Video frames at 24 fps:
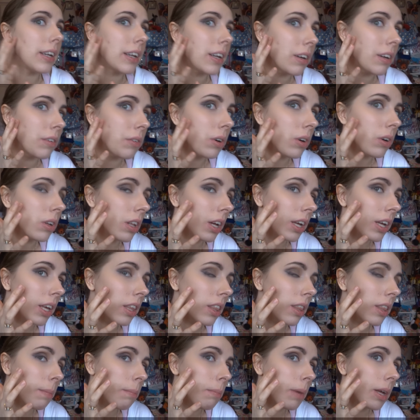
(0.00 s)
and I've got,
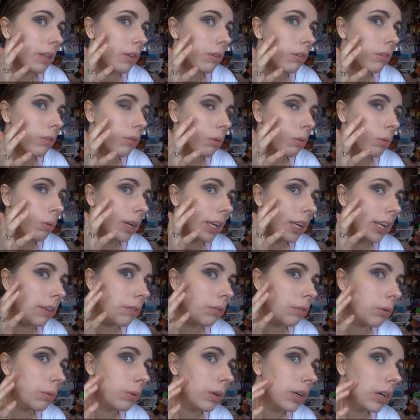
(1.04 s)
like, the mother of all
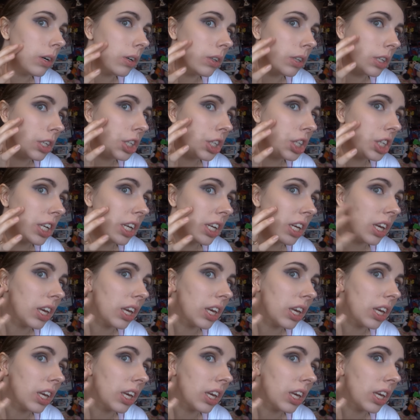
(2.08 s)
evil on this cheek